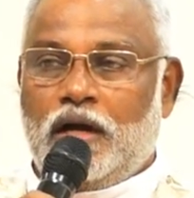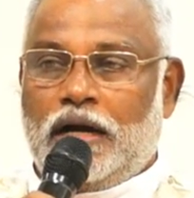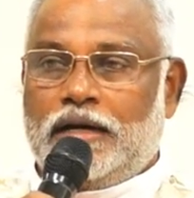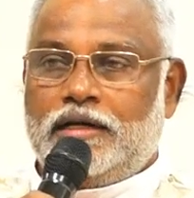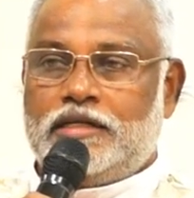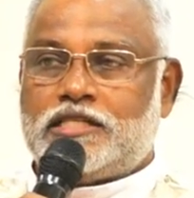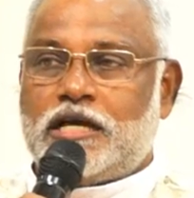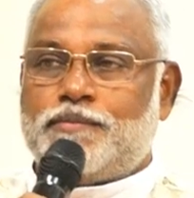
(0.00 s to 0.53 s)

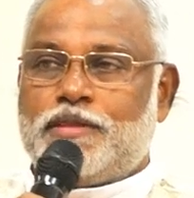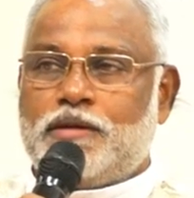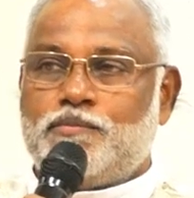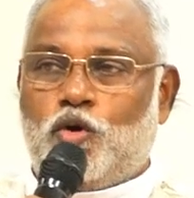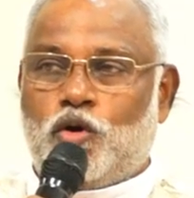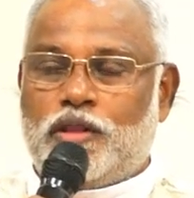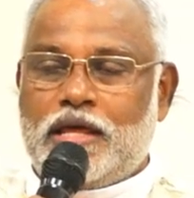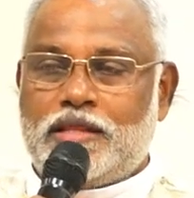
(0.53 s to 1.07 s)
And something
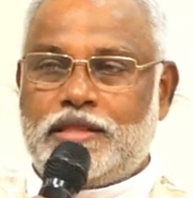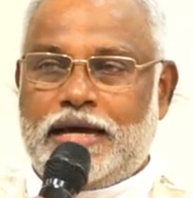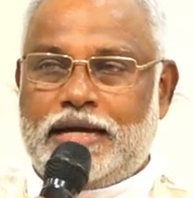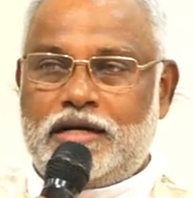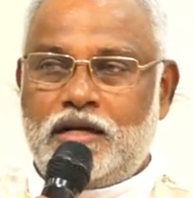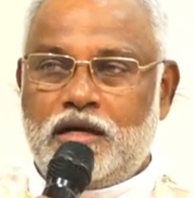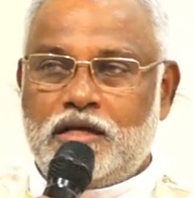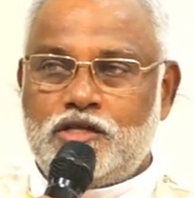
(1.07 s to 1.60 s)
more than
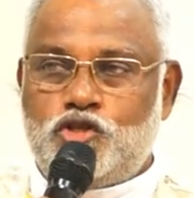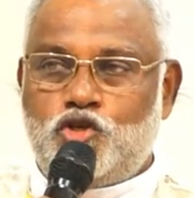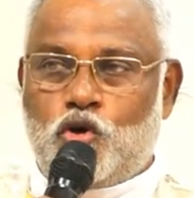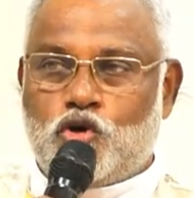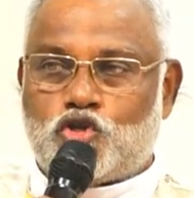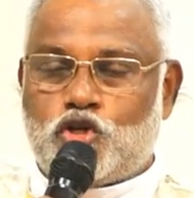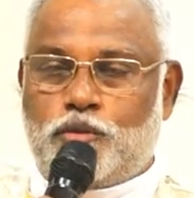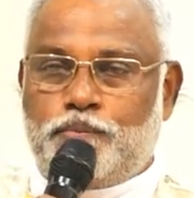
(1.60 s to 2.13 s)
that,
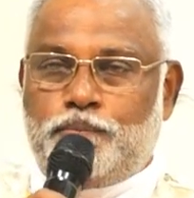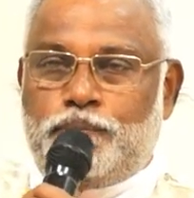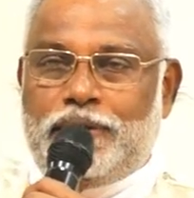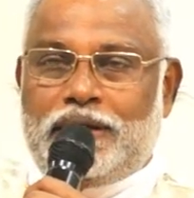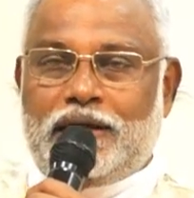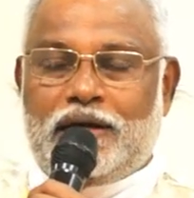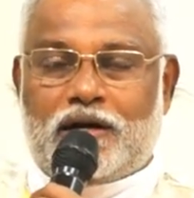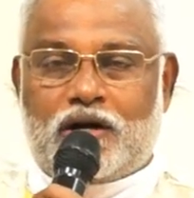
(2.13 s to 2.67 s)
Joseph
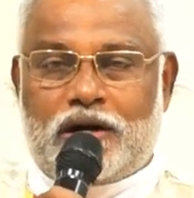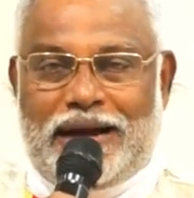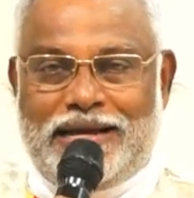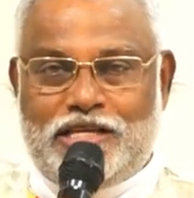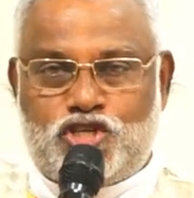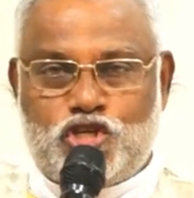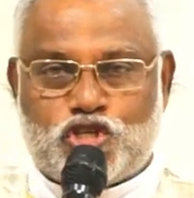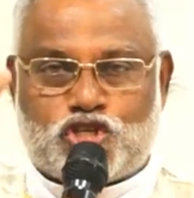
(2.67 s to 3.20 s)
being a
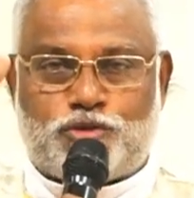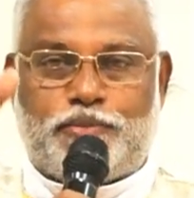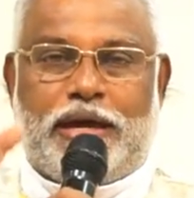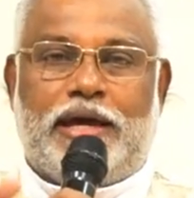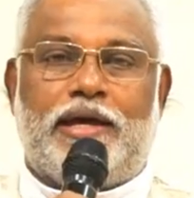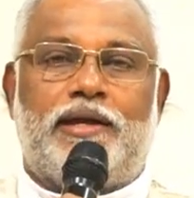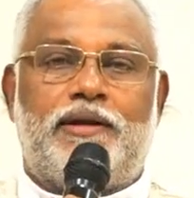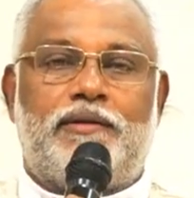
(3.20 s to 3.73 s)
righteous
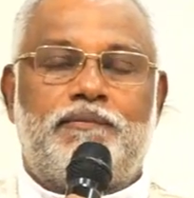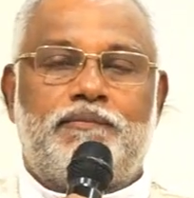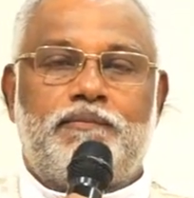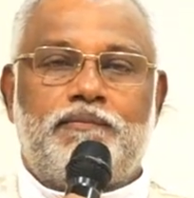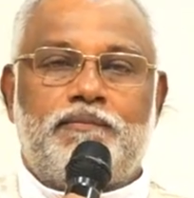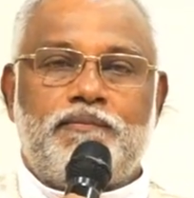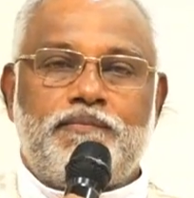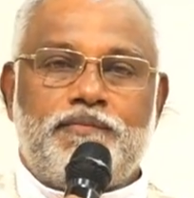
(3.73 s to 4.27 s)
man,
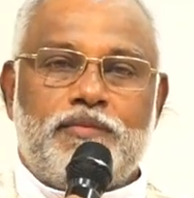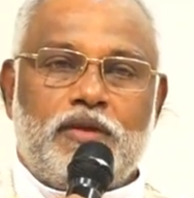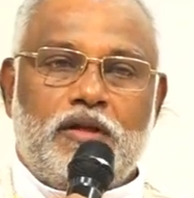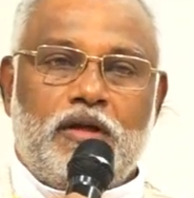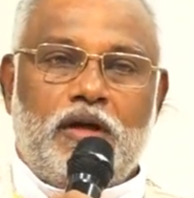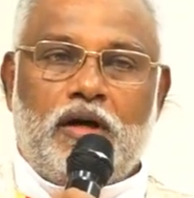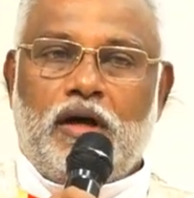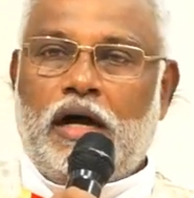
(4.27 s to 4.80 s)

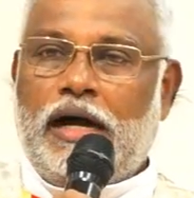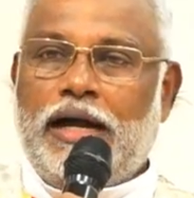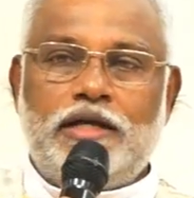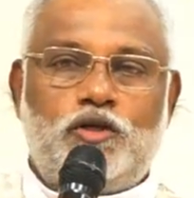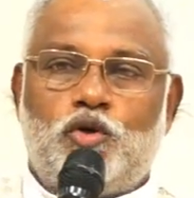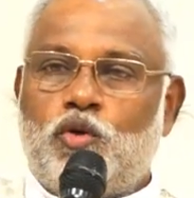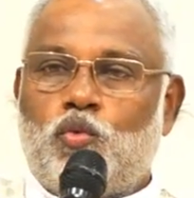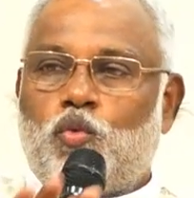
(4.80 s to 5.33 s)
I
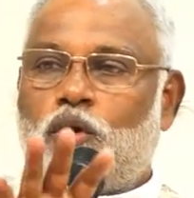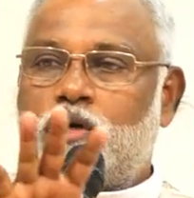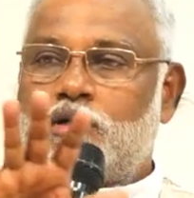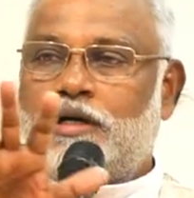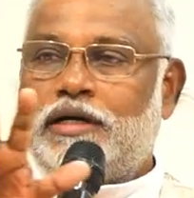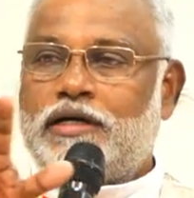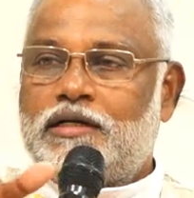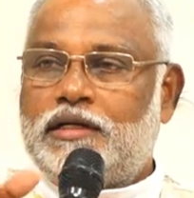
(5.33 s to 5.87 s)
don't want
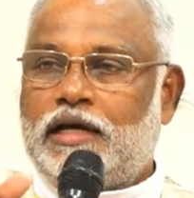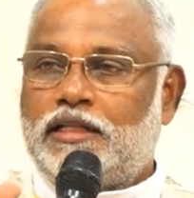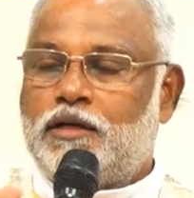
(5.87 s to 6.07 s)
to hurt the